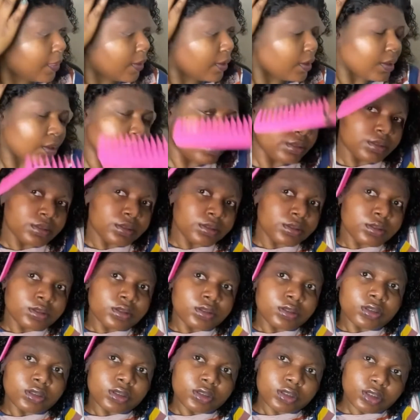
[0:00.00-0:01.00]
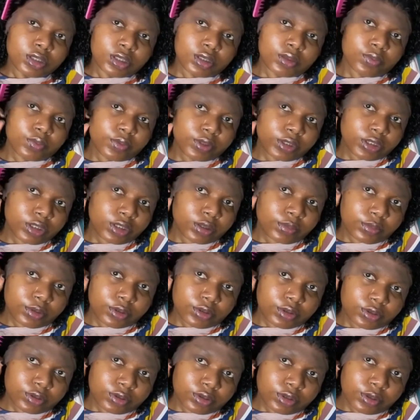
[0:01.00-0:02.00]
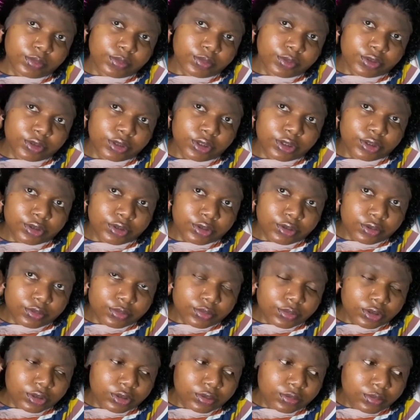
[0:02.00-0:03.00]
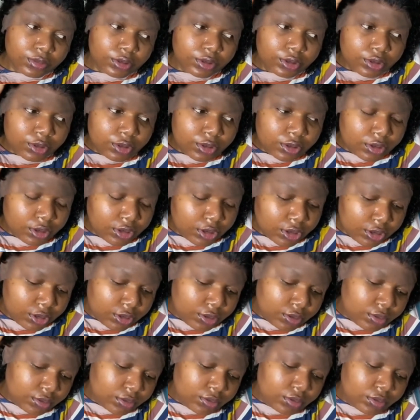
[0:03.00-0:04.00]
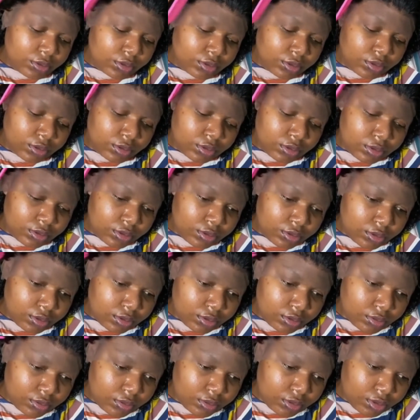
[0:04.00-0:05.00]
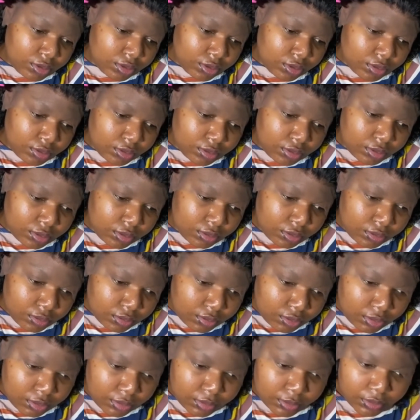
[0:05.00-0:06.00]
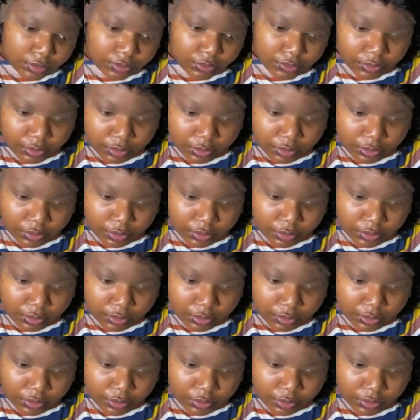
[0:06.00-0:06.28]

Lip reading: I cut the ear tabs. And there was this video I saw on TikTok of a girl that says just follow your